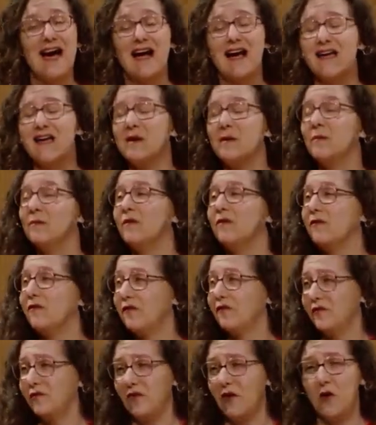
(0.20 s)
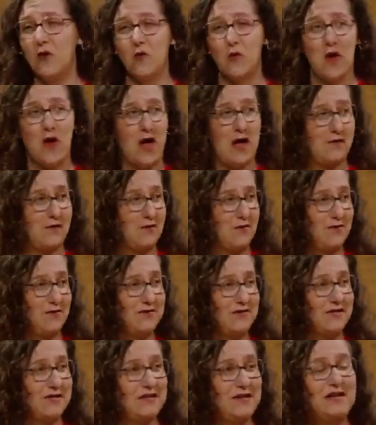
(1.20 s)
I am so
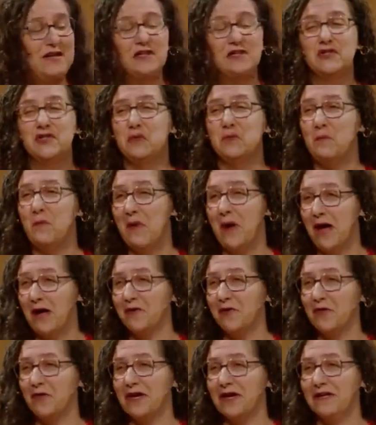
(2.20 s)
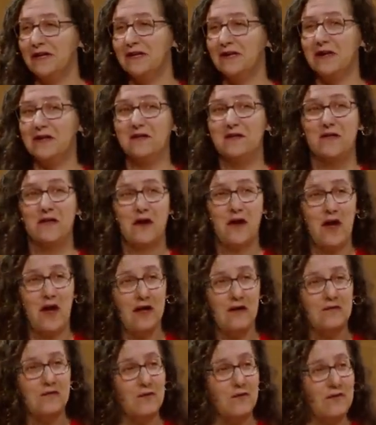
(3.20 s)
honored to moderate the
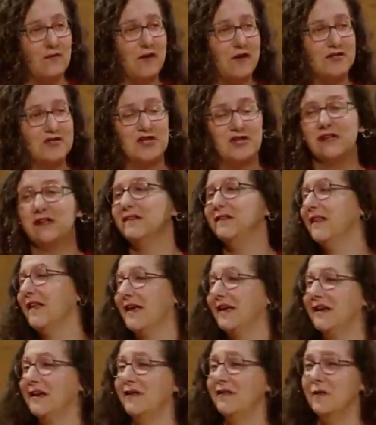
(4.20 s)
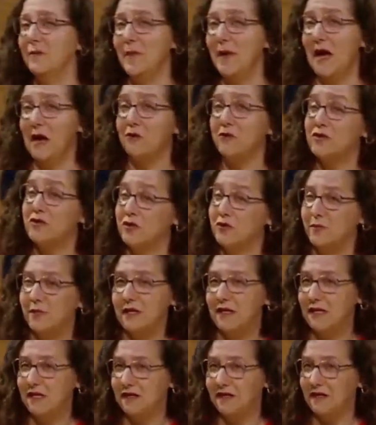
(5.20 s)
conversation that is about to
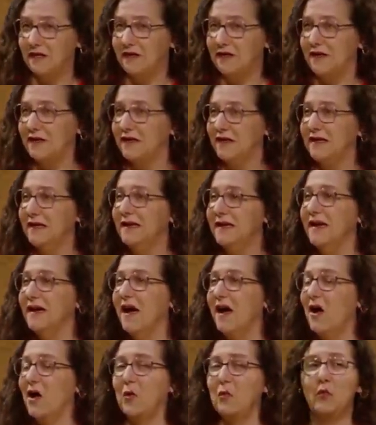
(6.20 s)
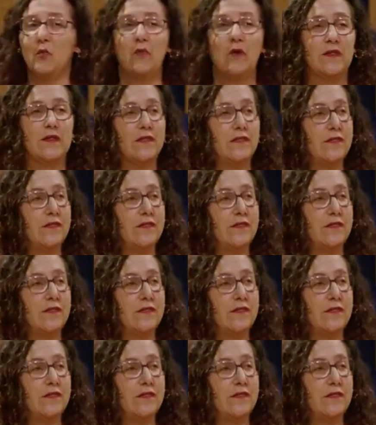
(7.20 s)
begin with